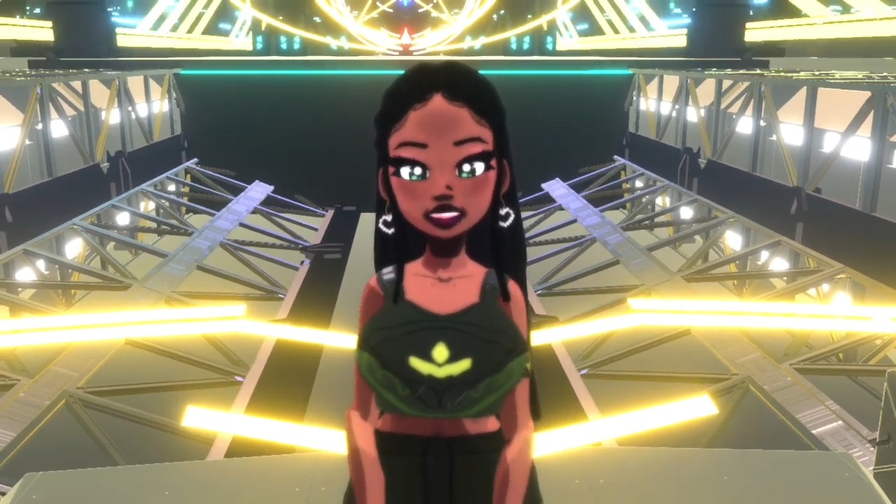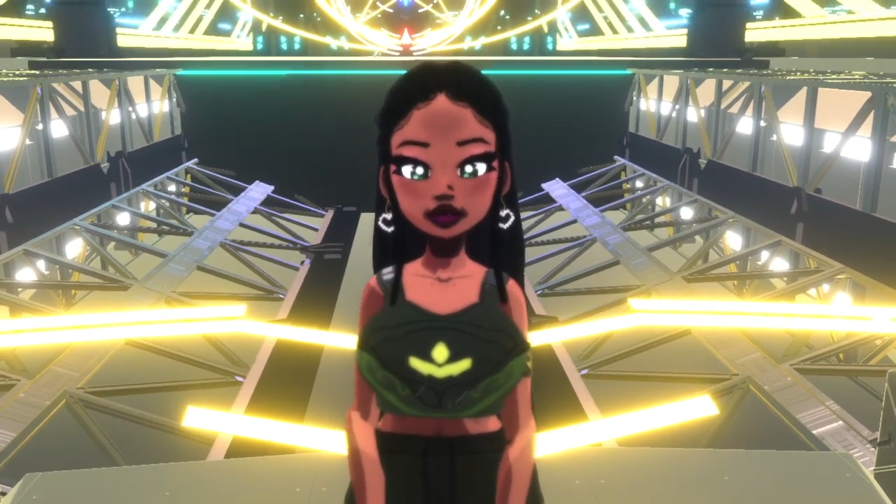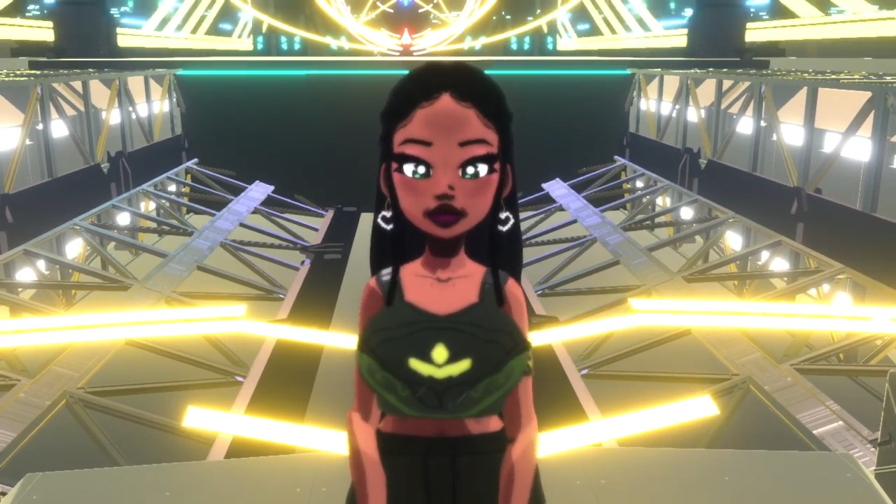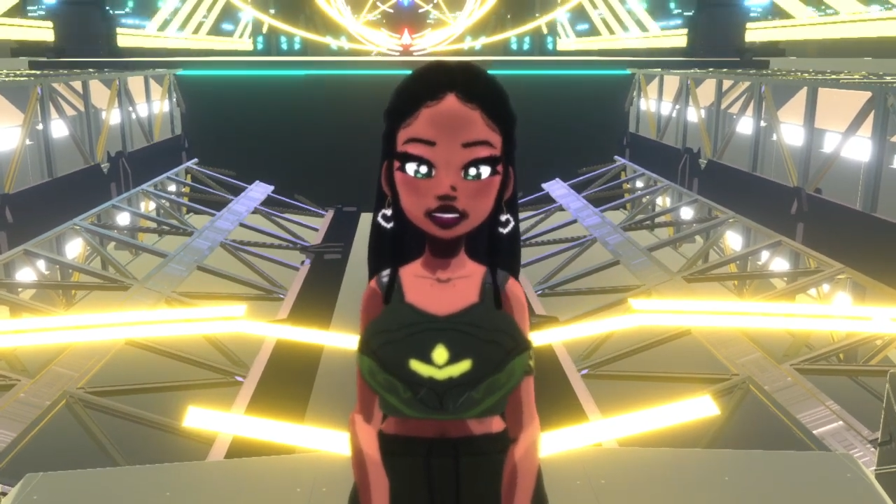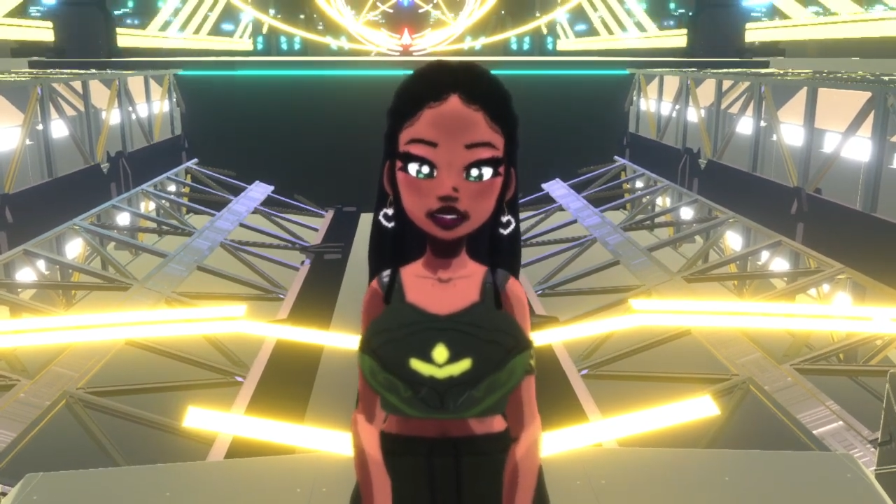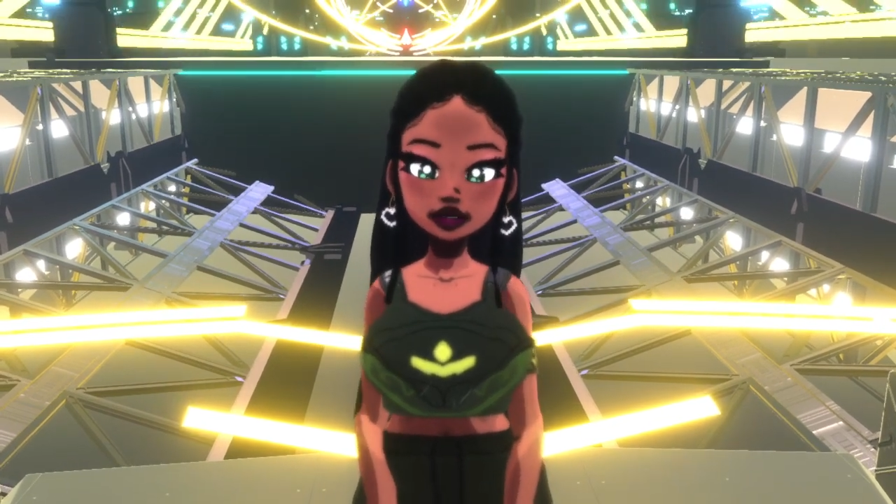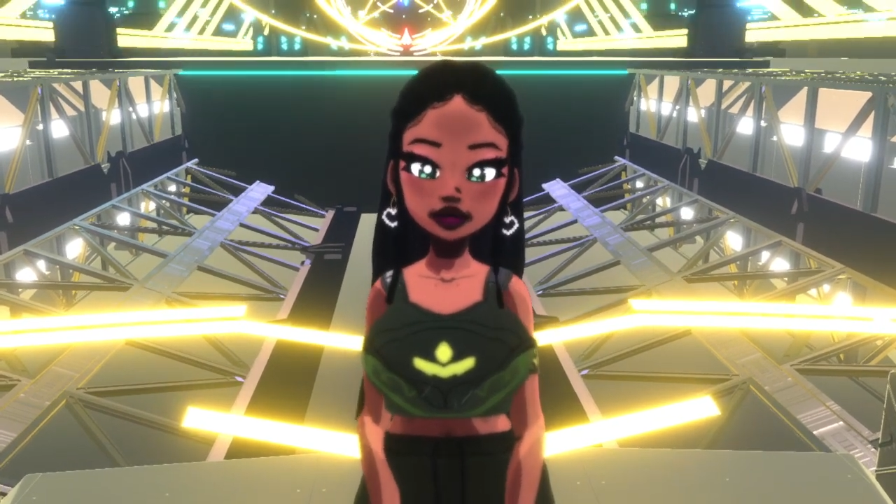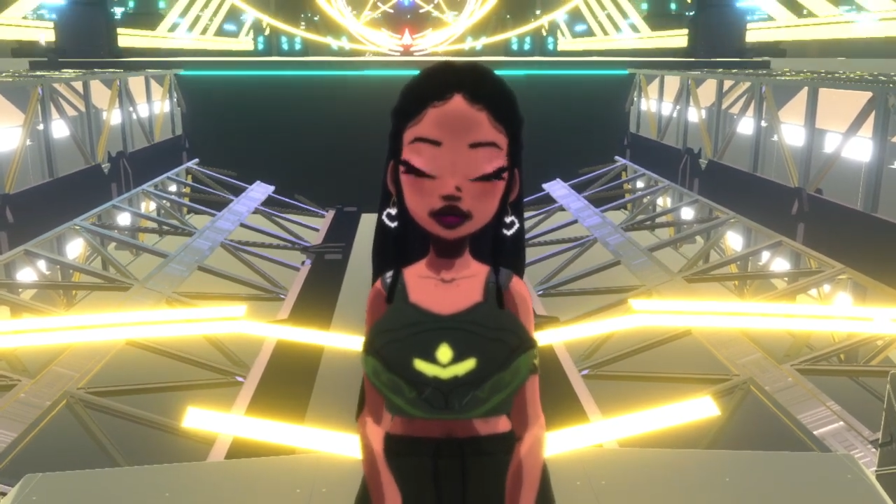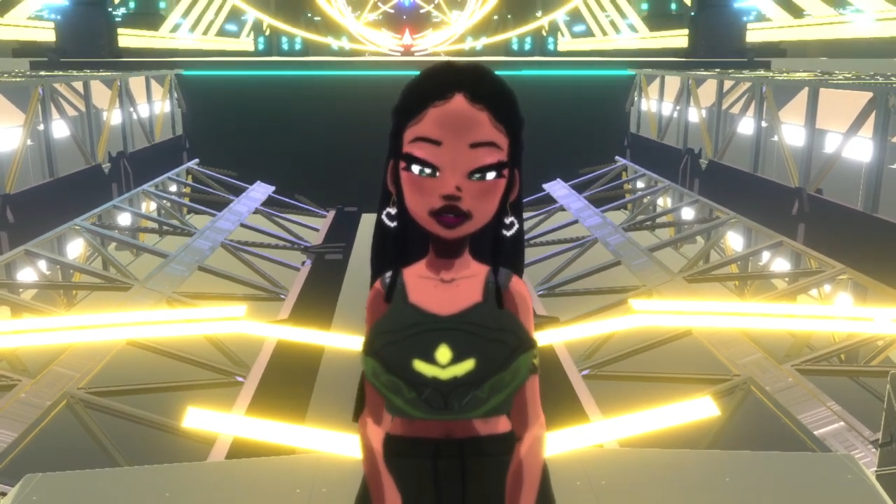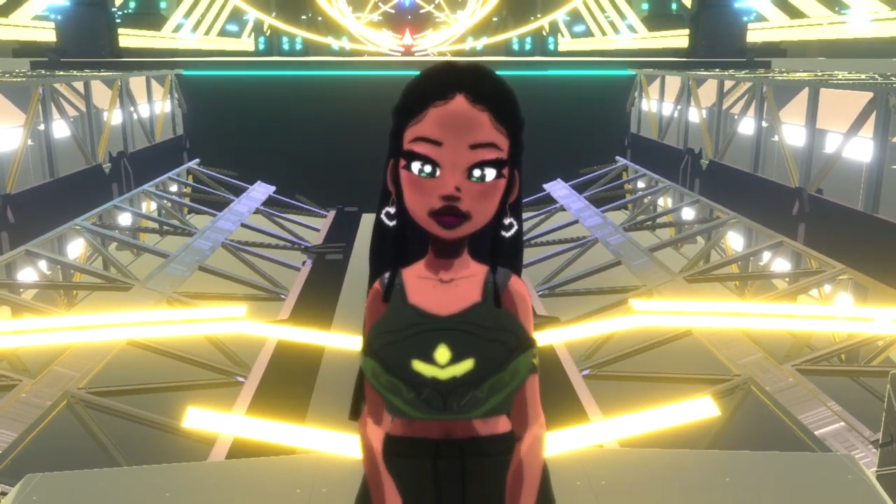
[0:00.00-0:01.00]
to tell you for
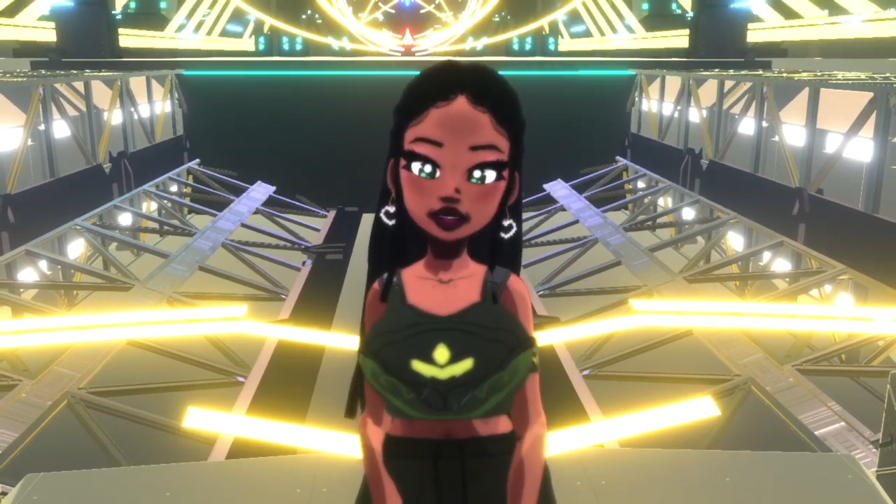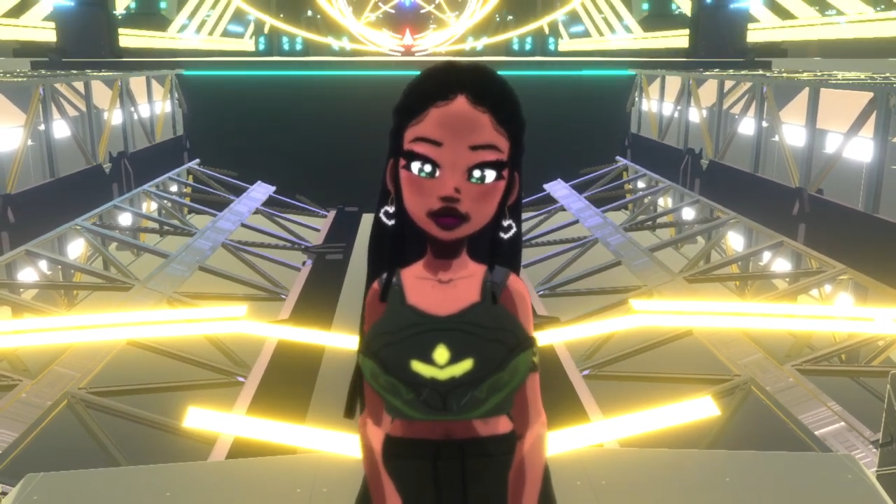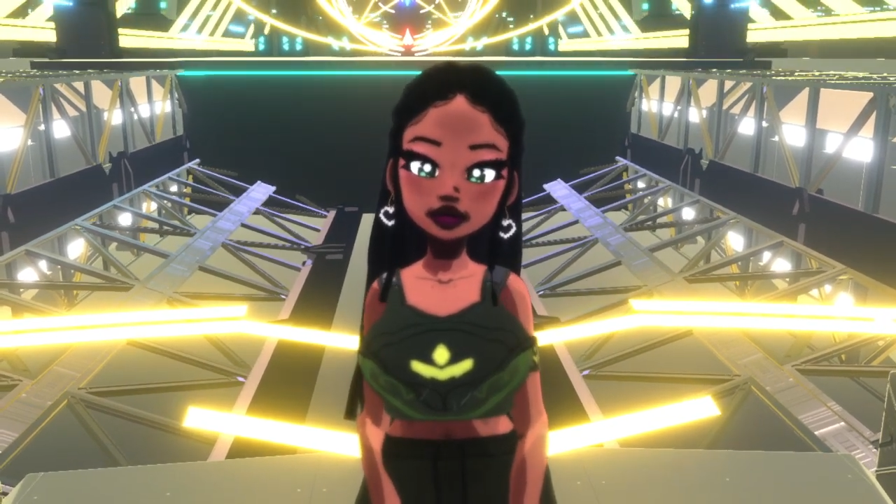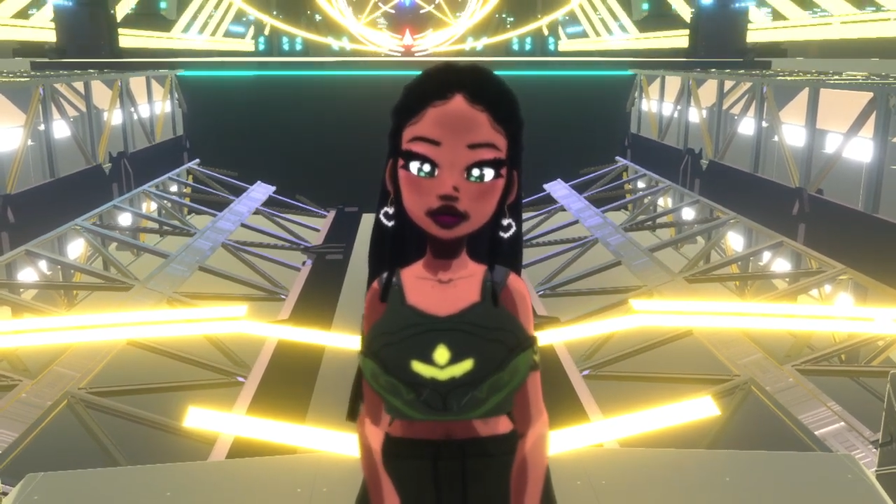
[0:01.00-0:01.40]
this week.